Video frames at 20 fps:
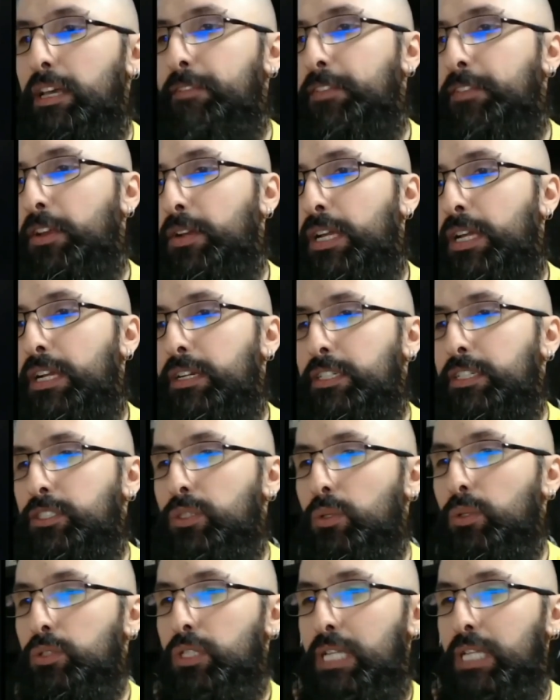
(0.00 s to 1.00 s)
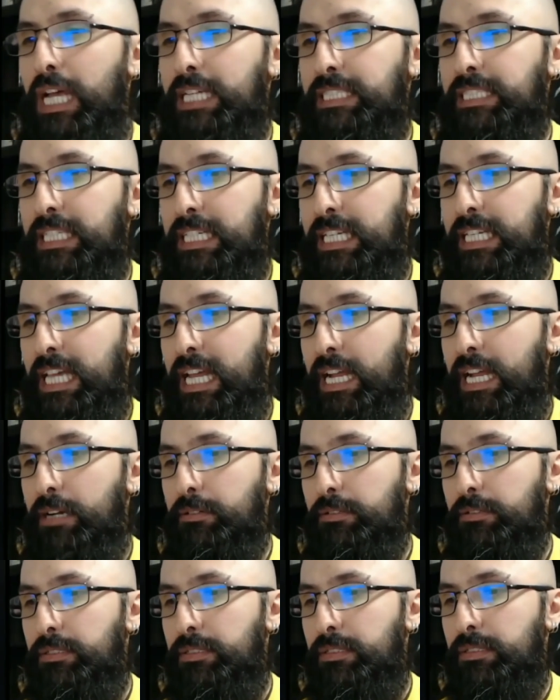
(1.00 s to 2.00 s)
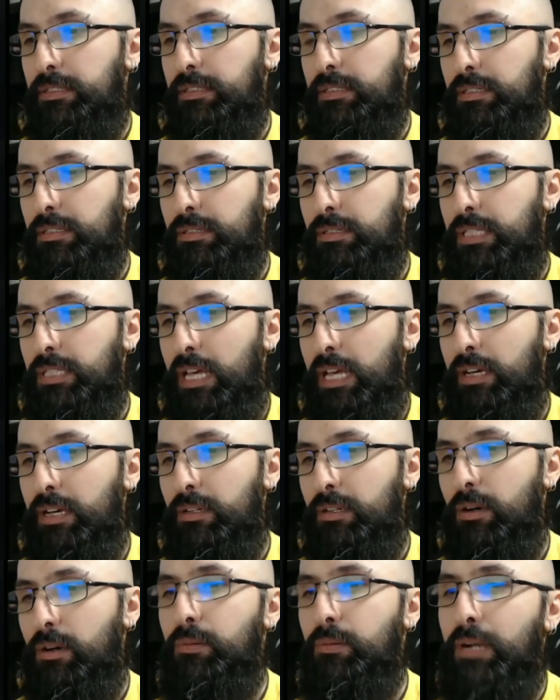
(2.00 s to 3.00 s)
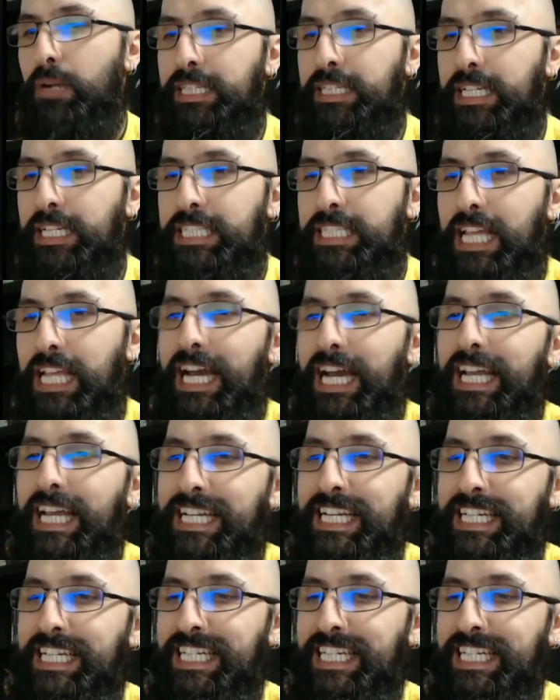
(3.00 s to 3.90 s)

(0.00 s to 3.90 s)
If you're here to socialize, then get out. What the hell? Oh, right, this guy.